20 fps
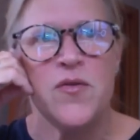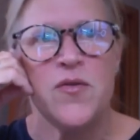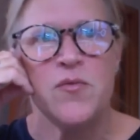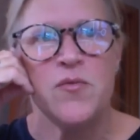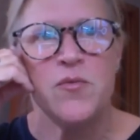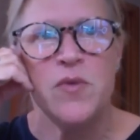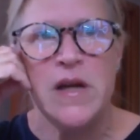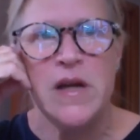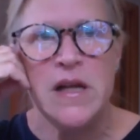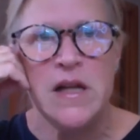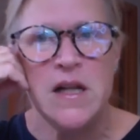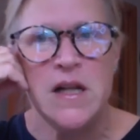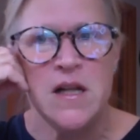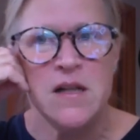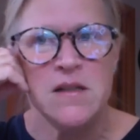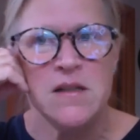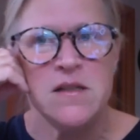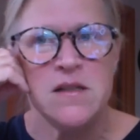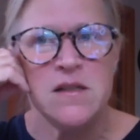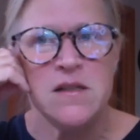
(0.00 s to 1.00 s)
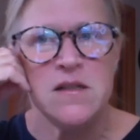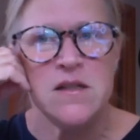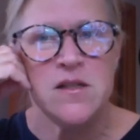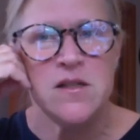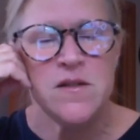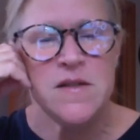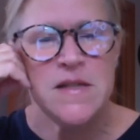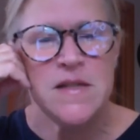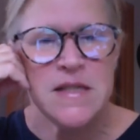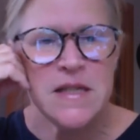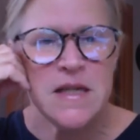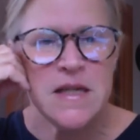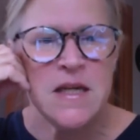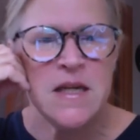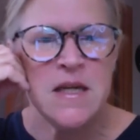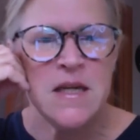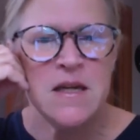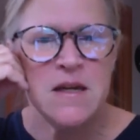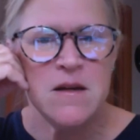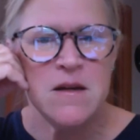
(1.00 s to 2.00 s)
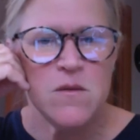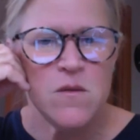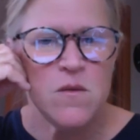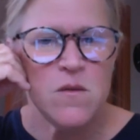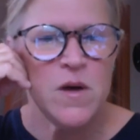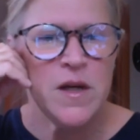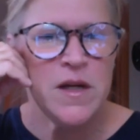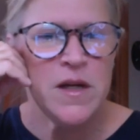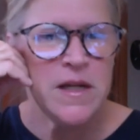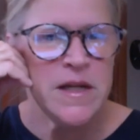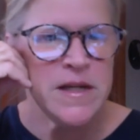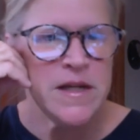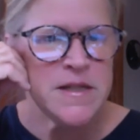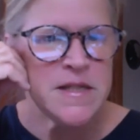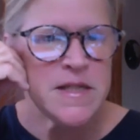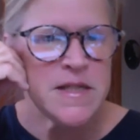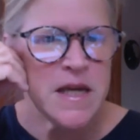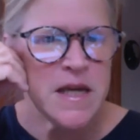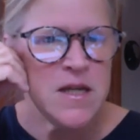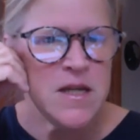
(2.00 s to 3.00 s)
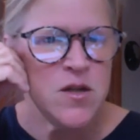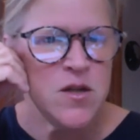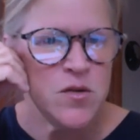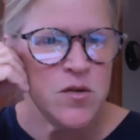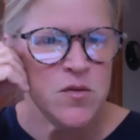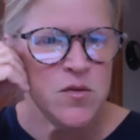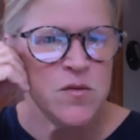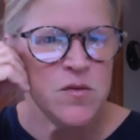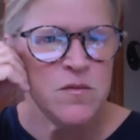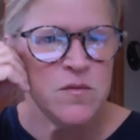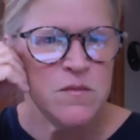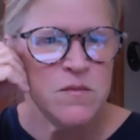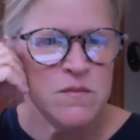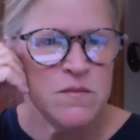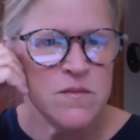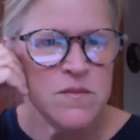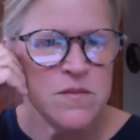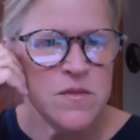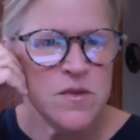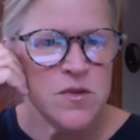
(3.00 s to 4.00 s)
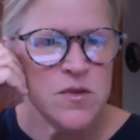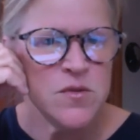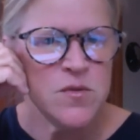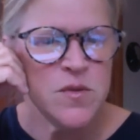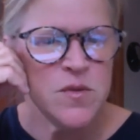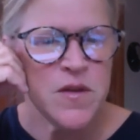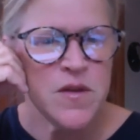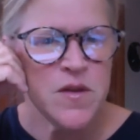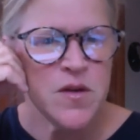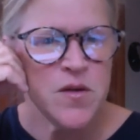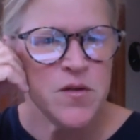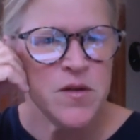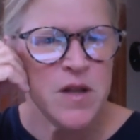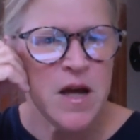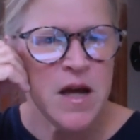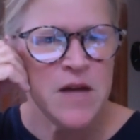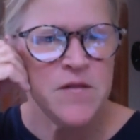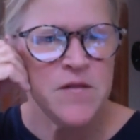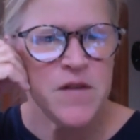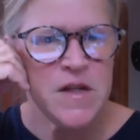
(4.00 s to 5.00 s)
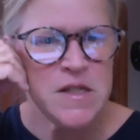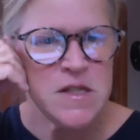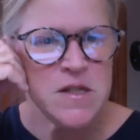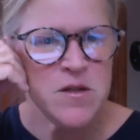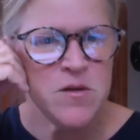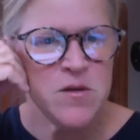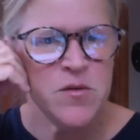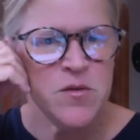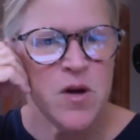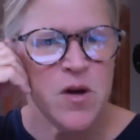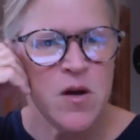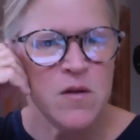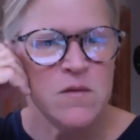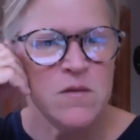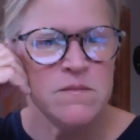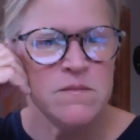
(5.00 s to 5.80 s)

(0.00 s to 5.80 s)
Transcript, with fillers: thrilled to see what it is that you do with your life as you grow